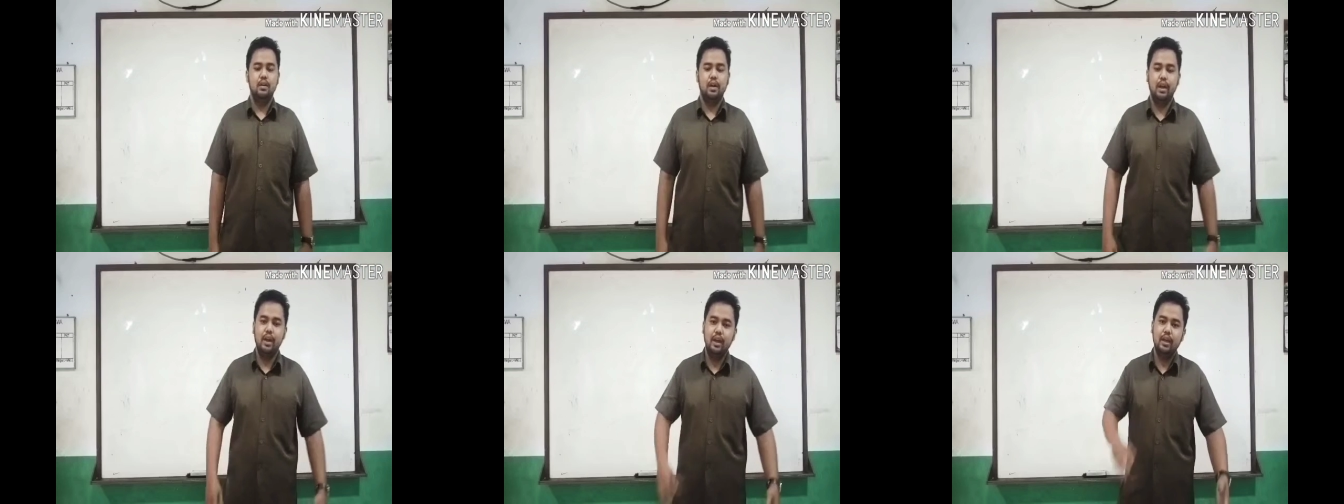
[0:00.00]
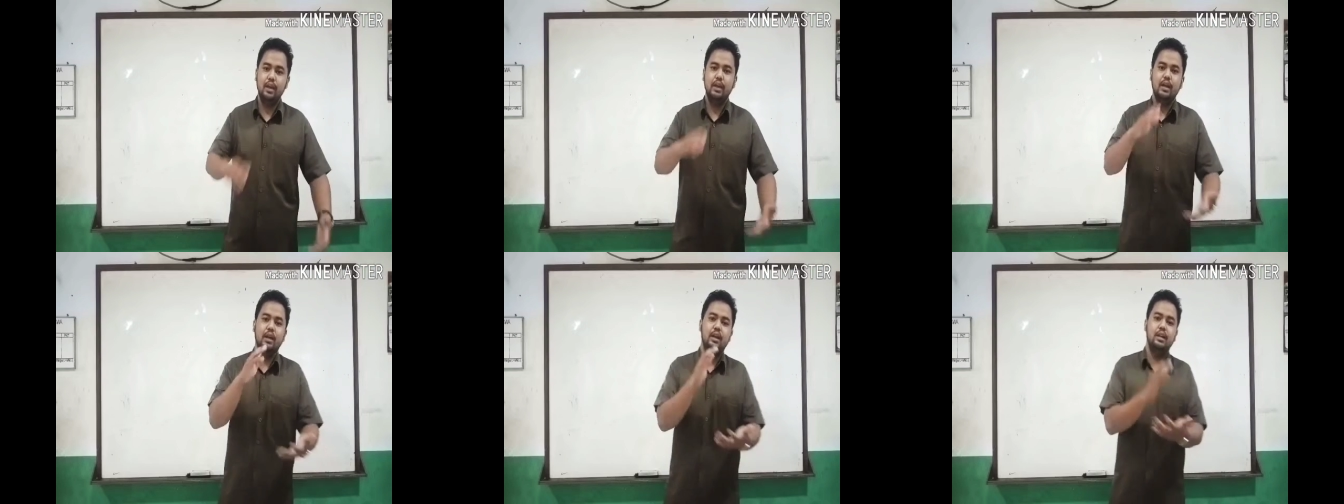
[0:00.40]

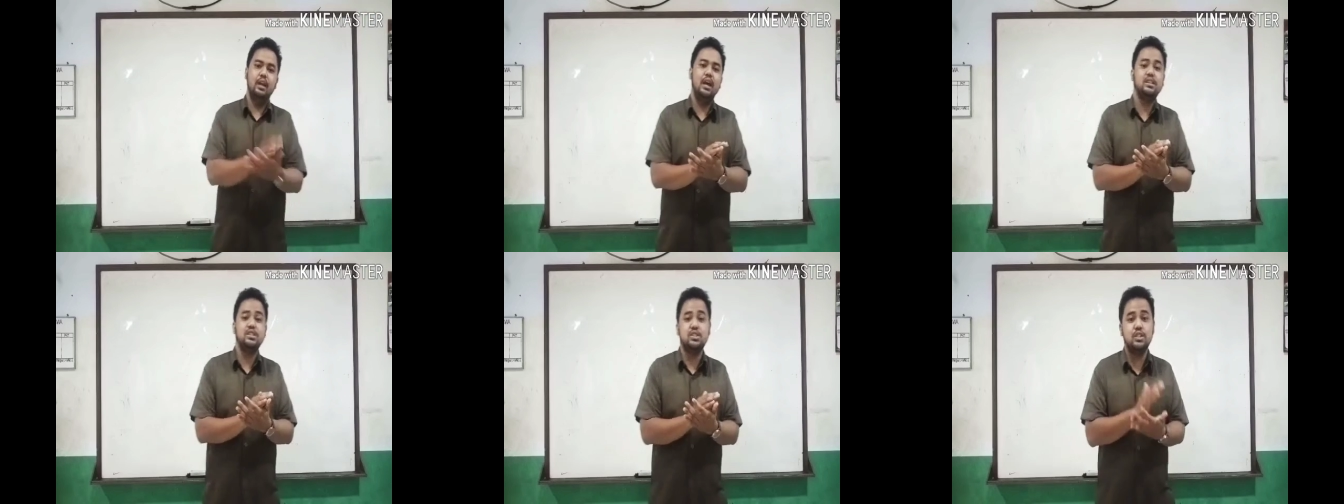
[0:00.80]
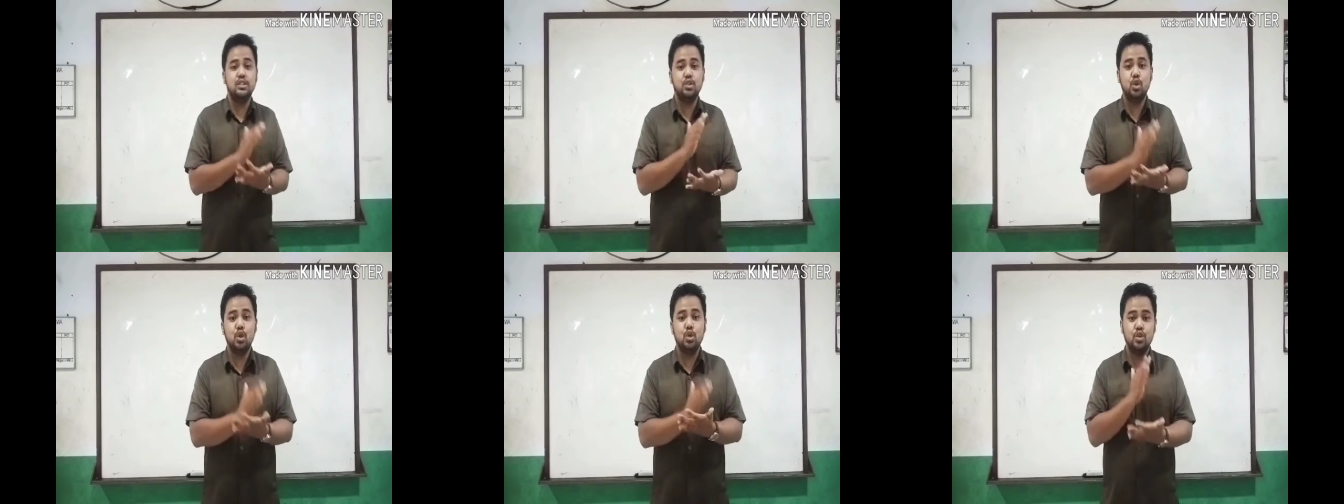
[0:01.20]
Okay, that's the
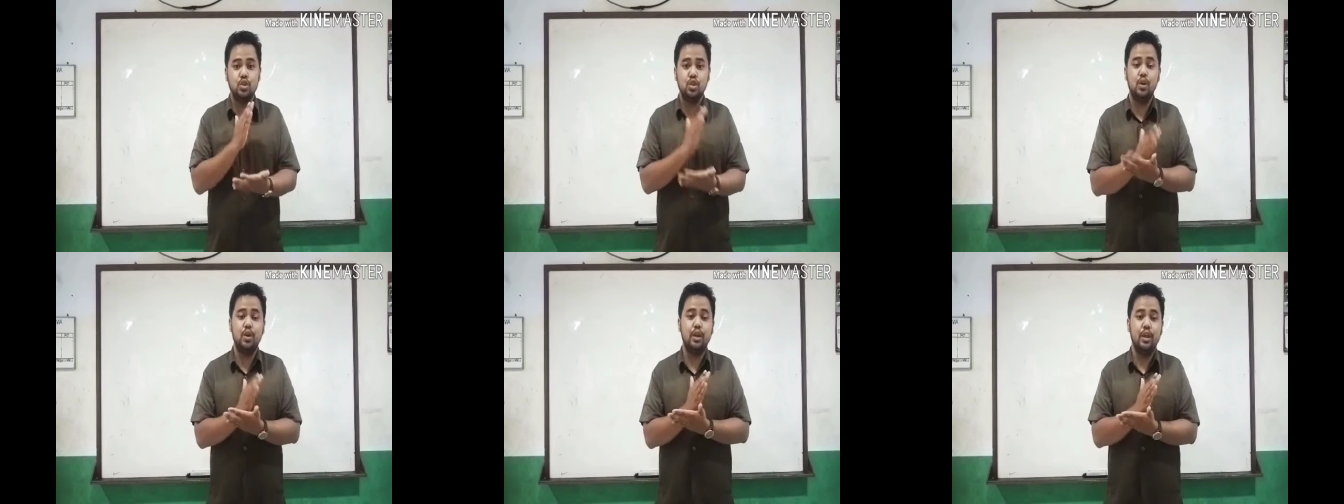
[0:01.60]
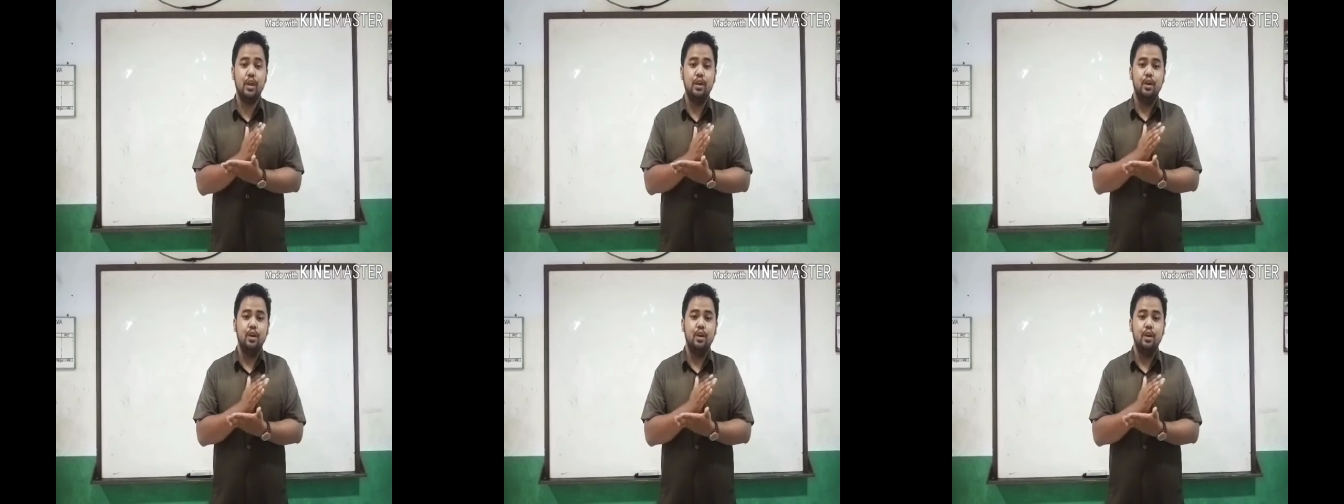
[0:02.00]
short story.